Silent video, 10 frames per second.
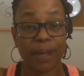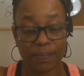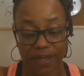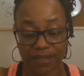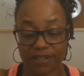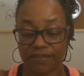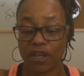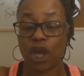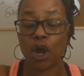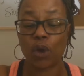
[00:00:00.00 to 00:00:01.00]
by means of
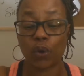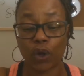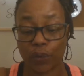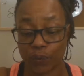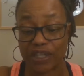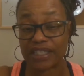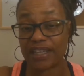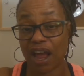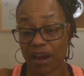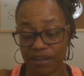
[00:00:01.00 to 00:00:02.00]

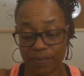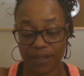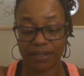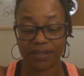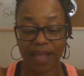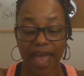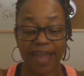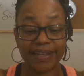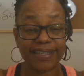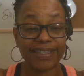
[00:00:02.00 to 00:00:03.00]
reasoned arguments
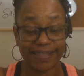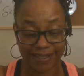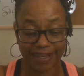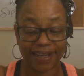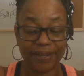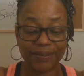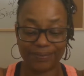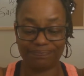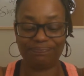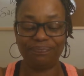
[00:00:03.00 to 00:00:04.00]
and detailed
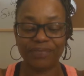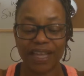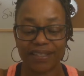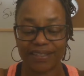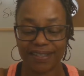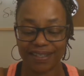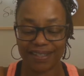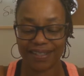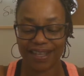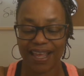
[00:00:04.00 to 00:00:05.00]

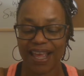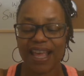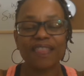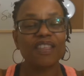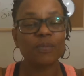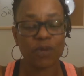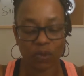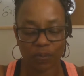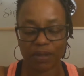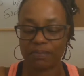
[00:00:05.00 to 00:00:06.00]
instances, this book
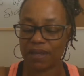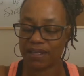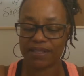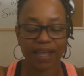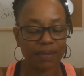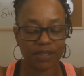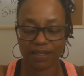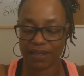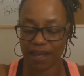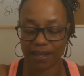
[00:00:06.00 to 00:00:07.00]
will be many times
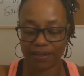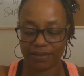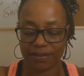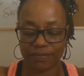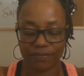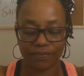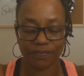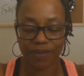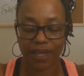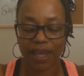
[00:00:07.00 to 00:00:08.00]
its size.
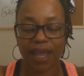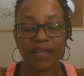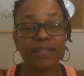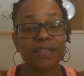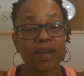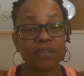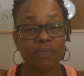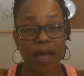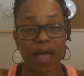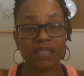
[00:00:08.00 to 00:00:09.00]
It is seldom
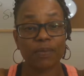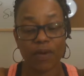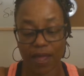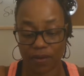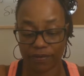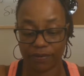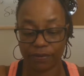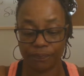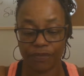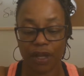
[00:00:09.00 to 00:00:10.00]
possible, however,
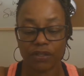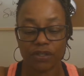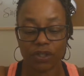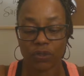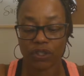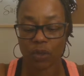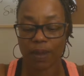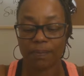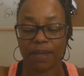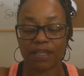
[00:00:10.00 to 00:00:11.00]
to do so
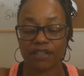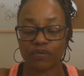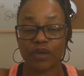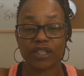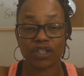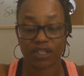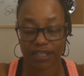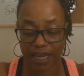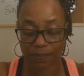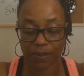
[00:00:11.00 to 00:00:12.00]
by means of written
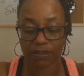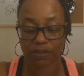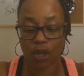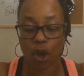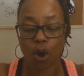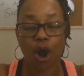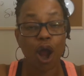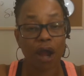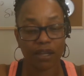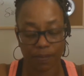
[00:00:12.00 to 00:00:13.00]
statements or
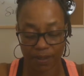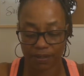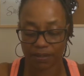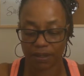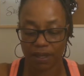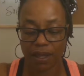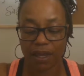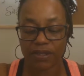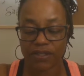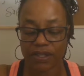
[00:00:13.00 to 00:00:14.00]
arguments,
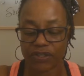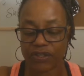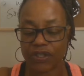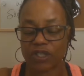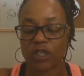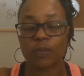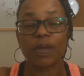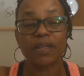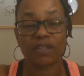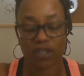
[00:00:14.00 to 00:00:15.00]
since to the
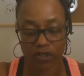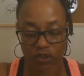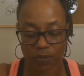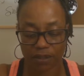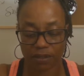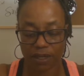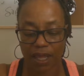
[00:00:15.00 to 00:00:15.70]
suspended judgment,